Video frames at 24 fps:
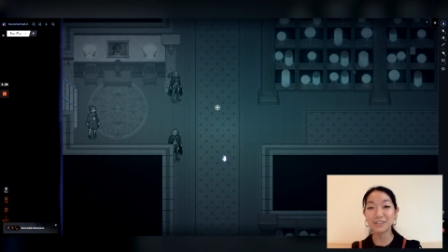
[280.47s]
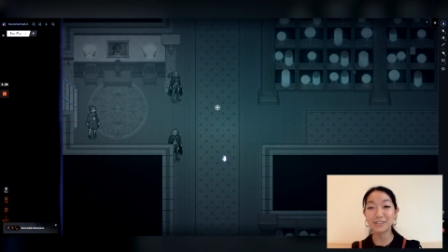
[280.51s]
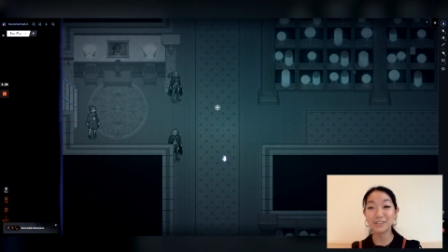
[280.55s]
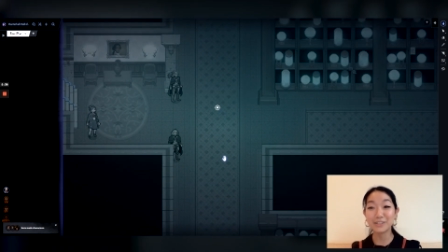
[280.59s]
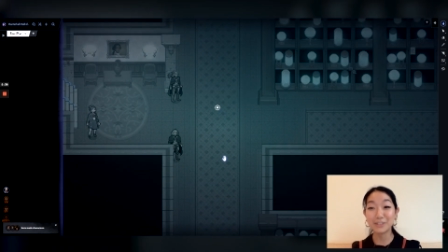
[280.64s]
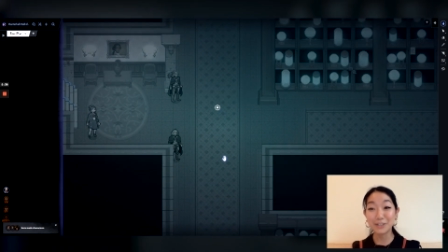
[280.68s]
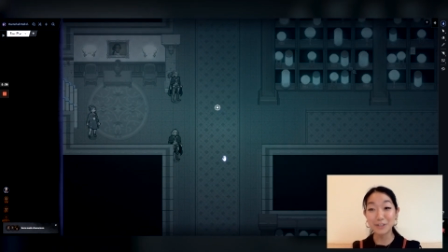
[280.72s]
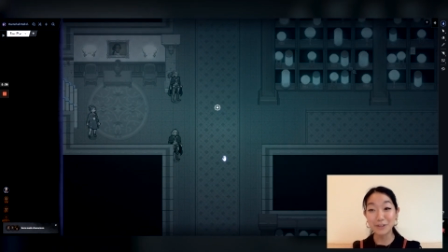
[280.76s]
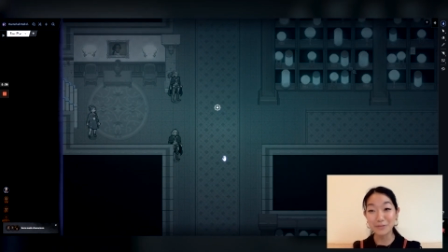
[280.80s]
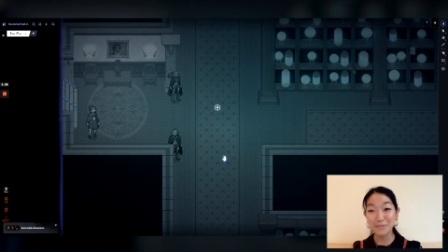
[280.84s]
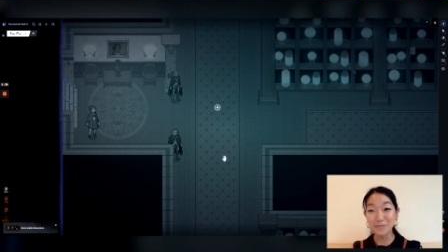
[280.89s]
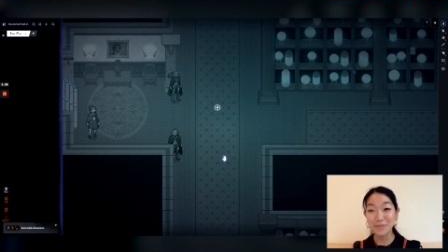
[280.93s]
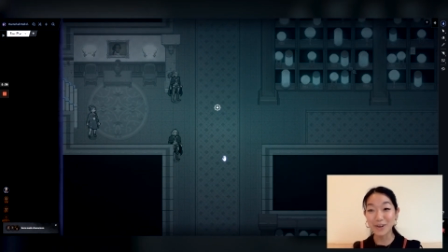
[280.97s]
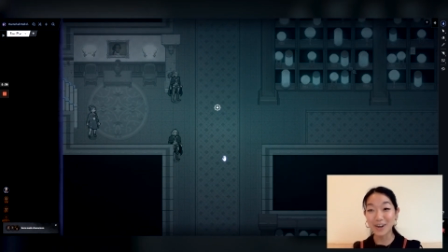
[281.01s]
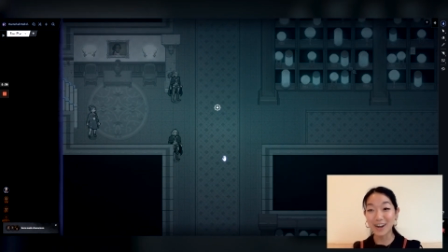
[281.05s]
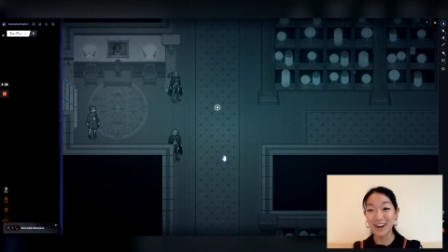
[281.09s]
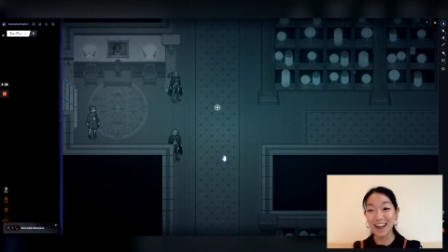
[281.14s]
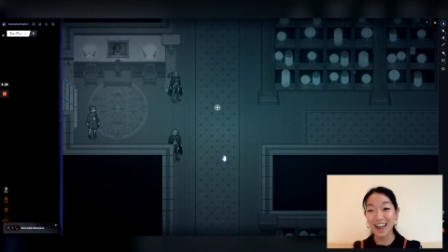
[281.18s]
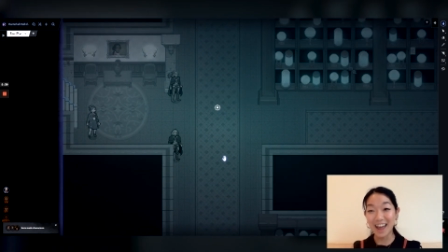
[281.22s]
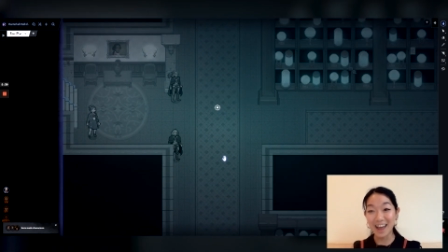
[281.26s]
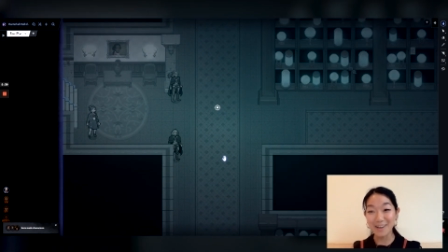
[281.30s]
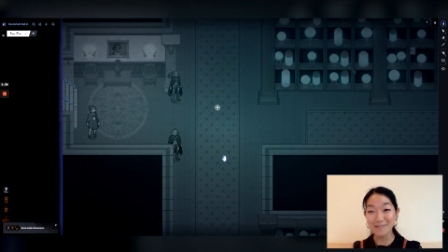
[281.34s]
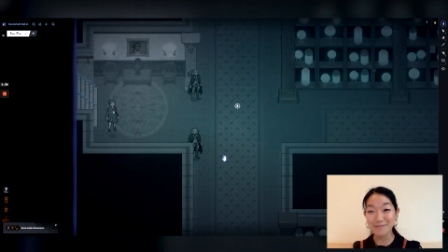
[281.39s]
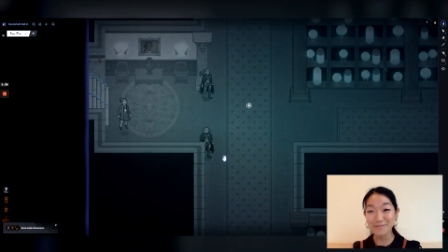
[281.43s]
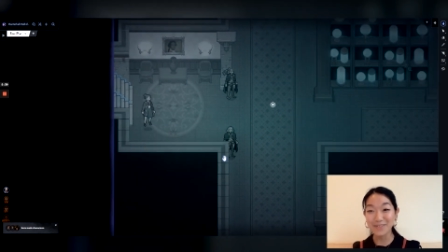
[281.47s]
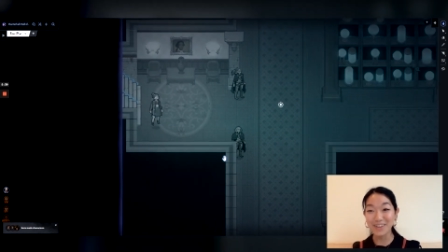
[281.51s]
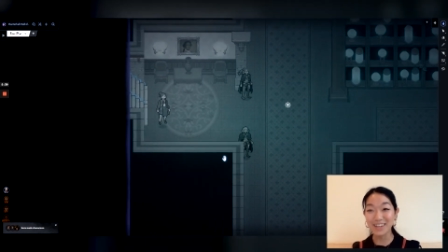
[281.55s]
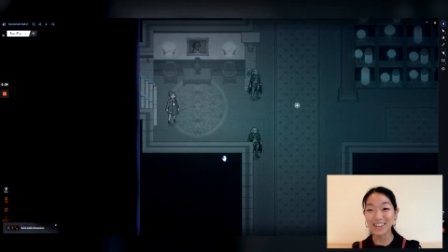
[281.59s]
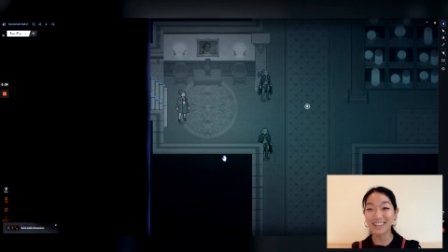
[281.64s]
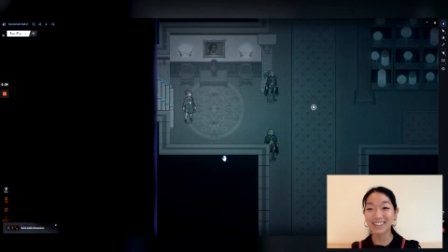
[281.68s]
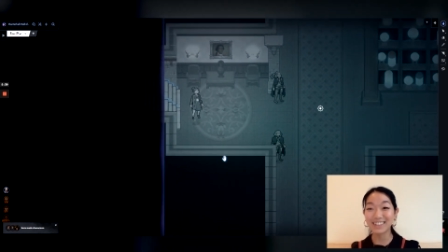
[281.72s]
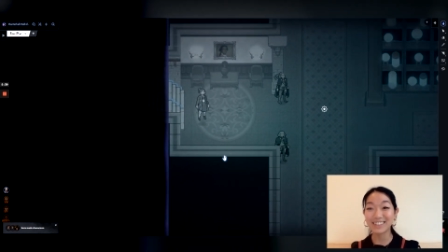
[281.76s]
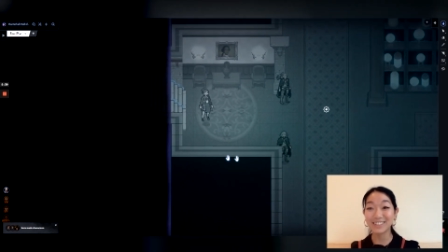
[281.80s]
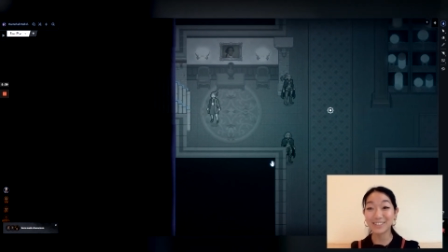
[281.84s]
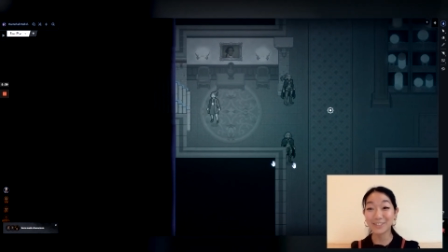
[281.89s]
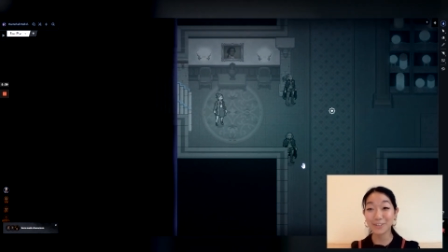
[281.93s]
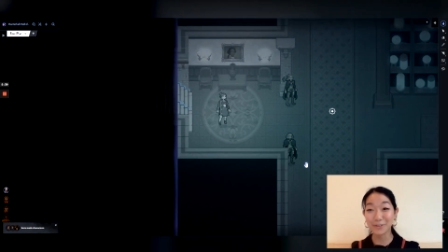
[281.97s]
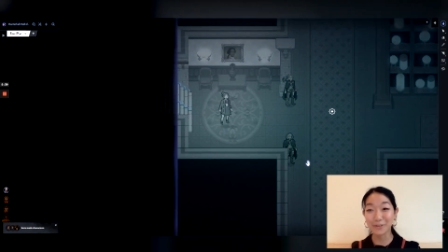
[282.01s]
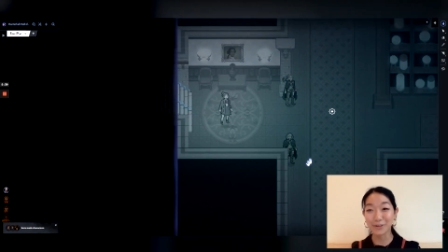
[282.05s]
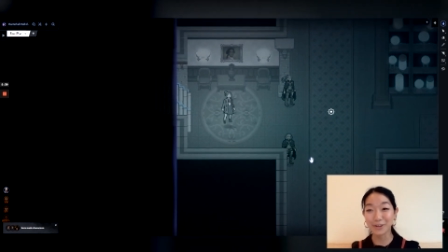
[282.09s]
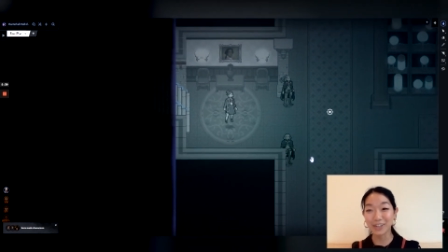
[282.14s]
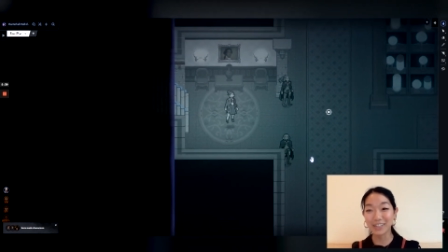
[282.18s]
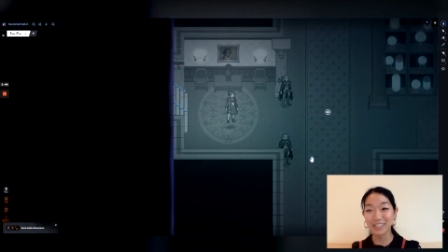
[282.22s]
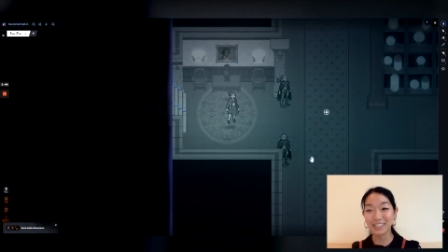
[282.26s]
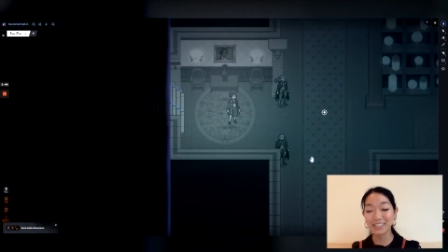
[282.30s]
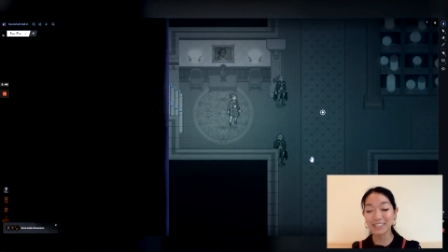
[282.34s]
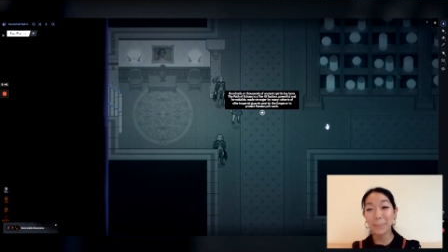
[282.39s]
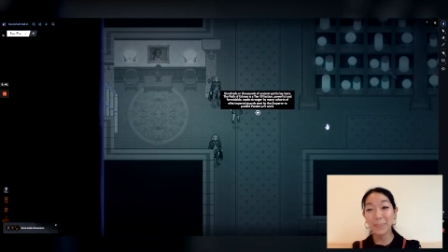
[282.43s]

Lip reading: super epic scores.